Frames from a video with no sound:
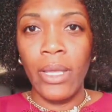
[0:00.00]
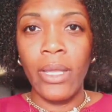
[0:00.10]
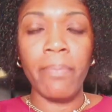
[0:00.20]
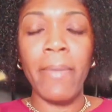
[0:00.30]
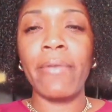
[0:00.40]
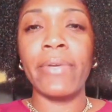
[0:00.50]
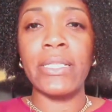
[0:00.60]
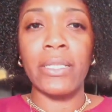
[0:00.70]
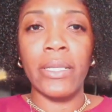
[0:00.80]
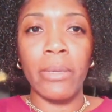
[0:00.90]
My
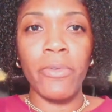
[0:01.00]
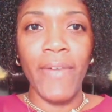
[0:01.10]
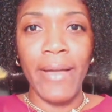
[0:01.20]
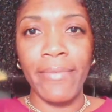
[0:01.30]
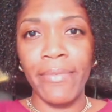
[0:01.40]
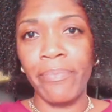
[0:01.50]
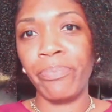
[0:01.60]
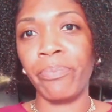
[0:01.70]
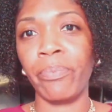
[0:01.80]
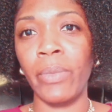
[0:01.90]
reasoning, number 5.
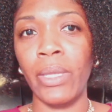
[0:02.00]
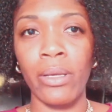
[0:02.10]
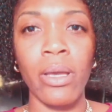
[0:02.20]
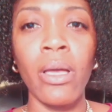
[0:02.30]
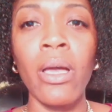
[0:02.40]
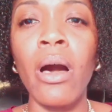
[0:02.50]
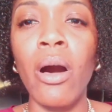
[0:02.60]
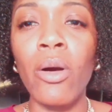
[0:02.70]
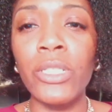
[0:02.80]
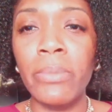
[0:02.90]

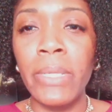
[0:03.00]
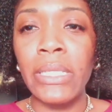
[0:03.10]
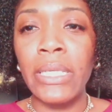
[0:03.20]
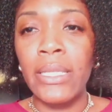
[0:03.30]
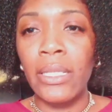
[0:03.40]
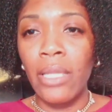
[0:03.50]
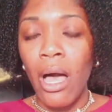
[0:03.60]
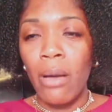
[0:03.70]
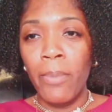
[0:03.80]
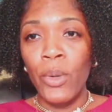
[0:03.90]
Ultimately, the
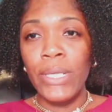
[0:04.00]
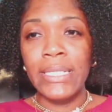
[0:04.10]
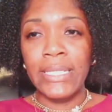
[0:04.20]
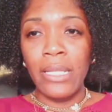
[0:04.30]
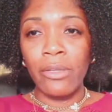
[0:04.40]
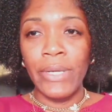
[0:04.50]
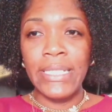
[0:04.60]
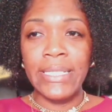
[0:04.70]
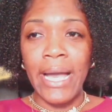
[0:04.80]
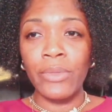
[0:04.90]
log boat accelerates
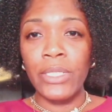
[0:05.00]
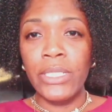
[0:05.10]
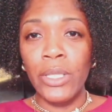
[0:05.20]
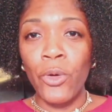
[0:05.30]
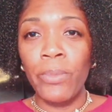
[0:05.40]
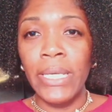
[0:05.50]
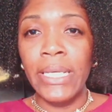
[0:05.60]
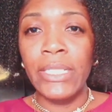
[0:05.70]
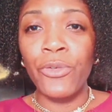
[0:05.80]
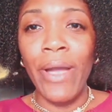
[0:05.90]
down the slope
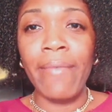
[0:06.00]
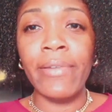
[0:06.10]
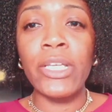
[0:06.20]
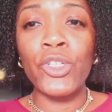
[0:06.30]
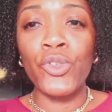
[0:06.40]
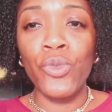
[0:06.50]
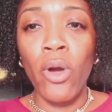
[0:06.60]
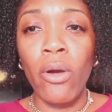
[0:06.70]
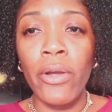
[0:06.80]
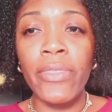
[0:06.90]
because gravity is
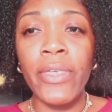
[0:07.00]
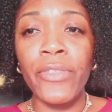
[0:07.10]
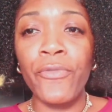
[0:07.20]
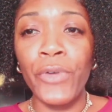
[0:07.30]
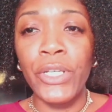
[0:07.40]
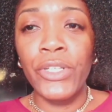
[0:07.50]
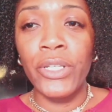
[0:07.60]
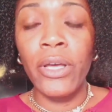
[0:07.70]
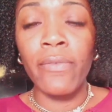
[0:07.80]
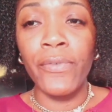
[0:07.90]
stronger than the friction
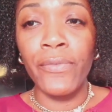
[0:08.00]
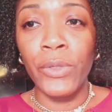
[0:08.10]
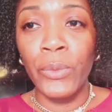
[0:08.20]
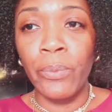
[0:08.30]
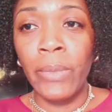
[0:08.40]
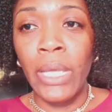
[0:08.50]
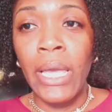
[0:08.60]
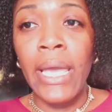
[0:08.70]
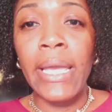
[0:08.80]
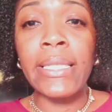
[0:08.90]
of the flume.
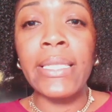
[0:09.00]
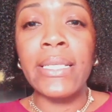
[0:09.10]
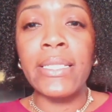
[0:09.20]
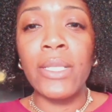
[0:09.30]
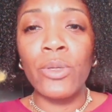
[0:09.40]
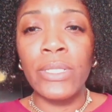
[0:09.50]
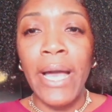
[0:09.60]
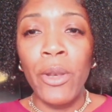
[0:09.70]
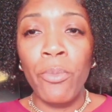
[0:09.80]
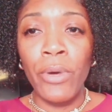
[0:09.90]
It then slows
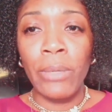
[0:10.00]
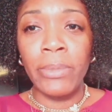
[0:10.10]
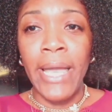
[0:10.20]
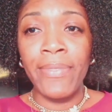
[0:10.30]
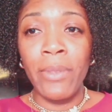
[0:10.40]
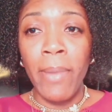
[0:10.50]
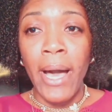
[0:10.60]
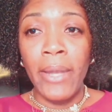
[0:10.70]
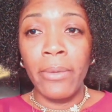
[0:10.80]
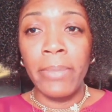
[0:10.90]
down abruptly at the
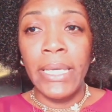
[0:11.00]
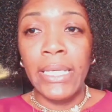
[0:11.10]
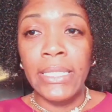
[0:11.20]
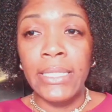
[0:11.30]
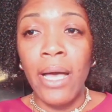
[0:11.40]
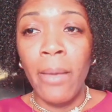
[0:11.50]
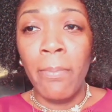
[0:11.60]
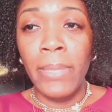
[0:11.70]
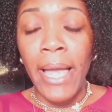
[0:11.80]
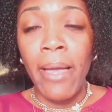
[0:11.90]
bottom because the
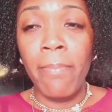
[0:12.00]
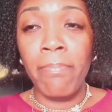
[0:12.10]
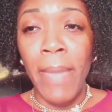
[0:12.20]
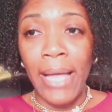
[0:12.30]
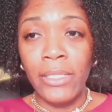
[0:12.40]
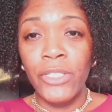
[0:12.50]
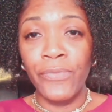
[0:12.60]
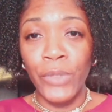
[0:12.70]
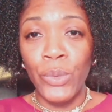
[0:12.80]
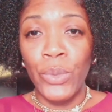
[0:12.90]
balanced
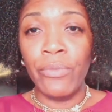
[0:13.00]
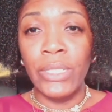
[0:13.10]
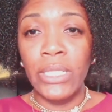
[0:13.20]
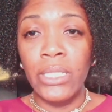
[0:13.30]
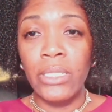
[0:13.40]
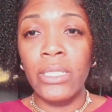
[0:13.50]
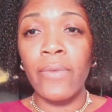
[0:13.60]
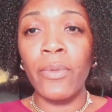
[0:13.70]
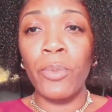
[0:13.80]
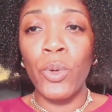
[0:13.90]
fluid resistance of
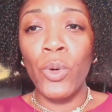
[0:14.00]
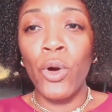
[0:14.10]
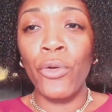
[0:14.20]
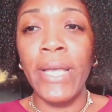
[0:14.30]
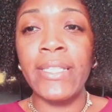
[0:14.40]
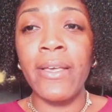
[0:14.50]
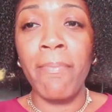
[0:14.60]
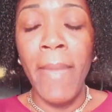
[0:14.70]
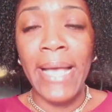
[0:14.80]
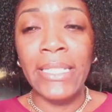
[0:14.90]
the pull creates a
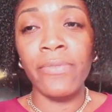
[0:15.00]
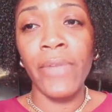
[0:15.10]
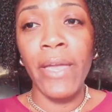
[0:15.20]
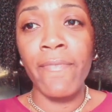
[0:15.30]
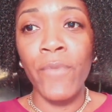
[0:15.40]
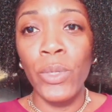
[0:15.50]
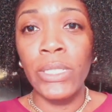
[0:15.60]
massive net force